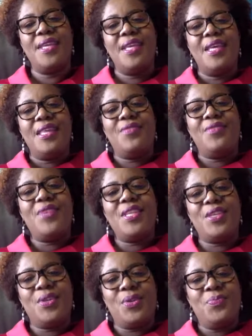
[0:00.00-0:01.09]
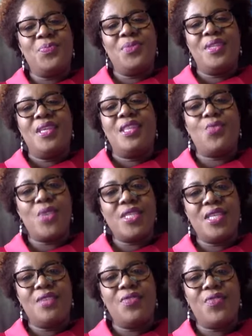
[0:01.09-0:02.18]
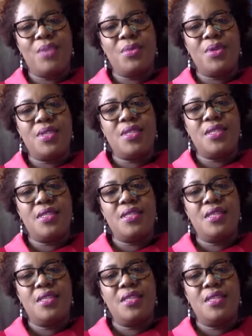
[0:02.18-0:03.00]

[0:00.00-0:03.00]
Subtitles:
the video, The Rich and Famous.